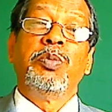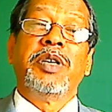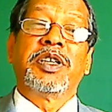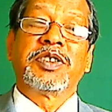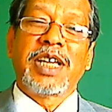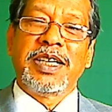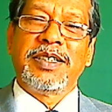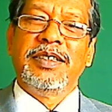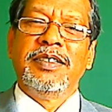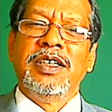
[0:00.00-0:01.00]
be
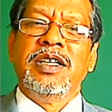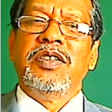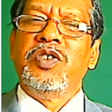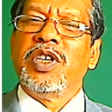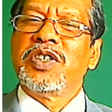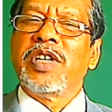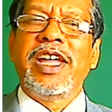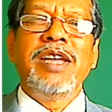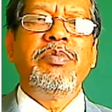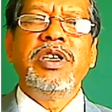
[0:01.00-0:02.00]
excited. Just
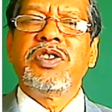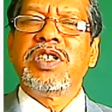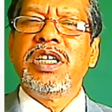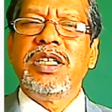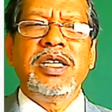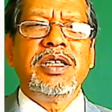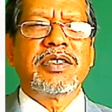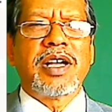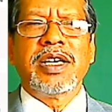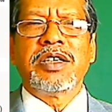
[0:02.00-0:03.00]
A, B, C, D,
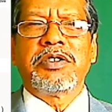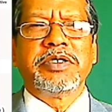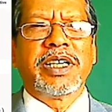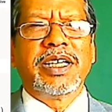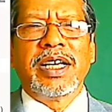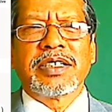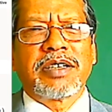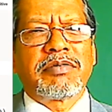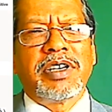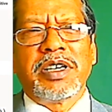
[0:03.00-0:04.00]
sine, cosine,
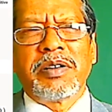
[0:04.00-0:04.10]
etc.